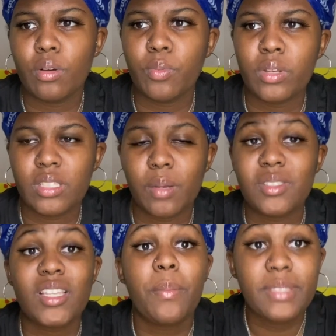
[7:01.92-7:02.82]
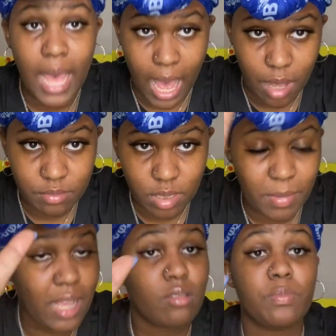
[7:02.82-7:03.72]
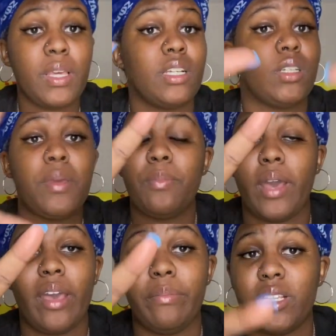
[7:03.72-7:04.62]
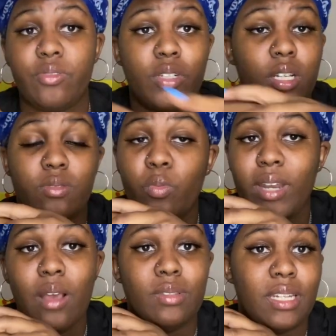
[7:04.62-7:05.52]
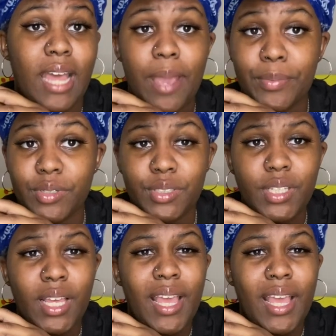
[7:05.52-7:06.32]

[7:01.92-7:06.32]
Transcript: up with sometimes. I'm not going to speak, because some people have best friends from when they was in diapers.